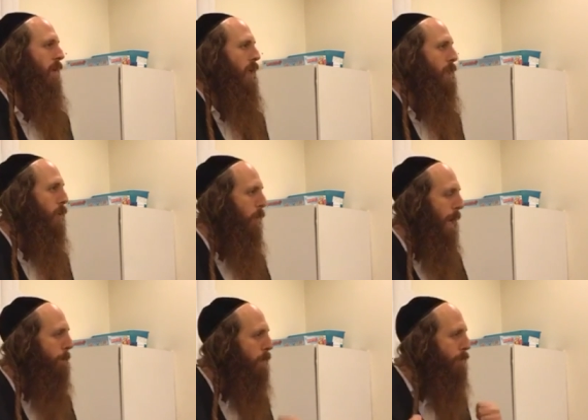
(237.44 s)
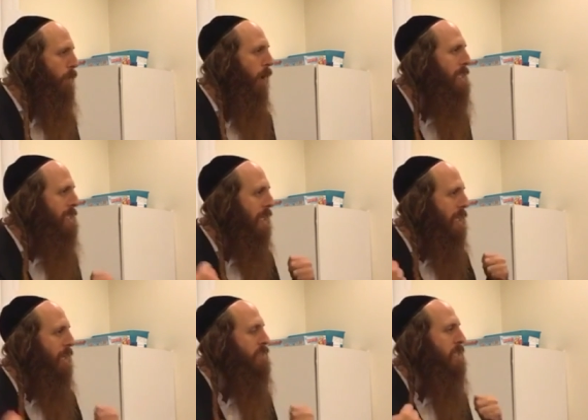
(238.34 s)
The rebel voice that
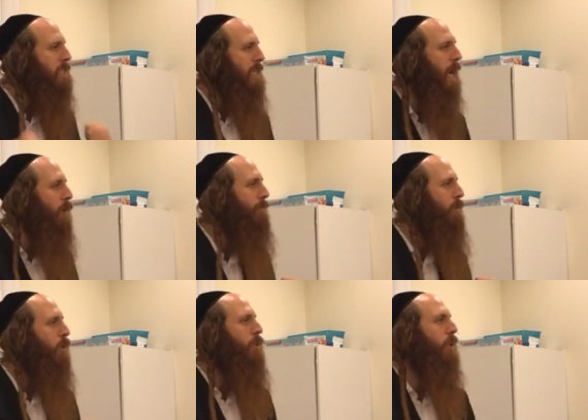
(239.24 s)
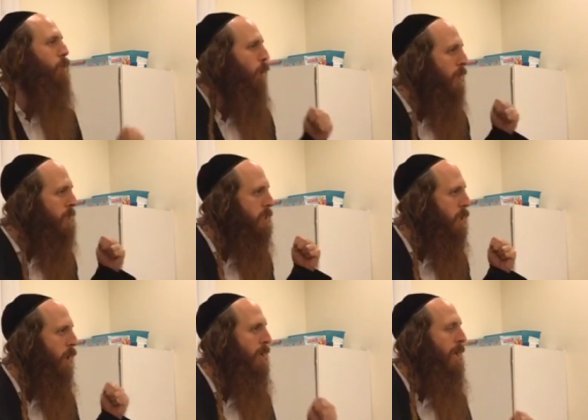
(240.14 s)
lives inside of you, that wants to
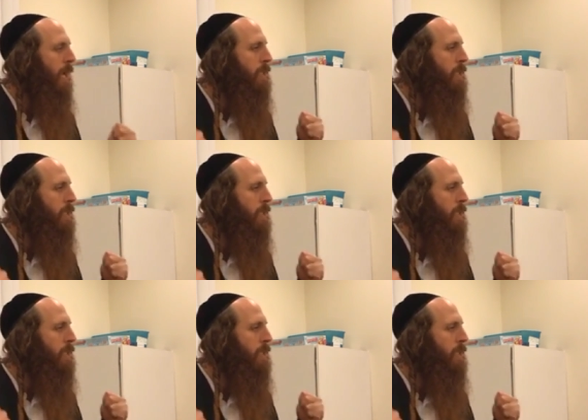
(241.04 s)
connect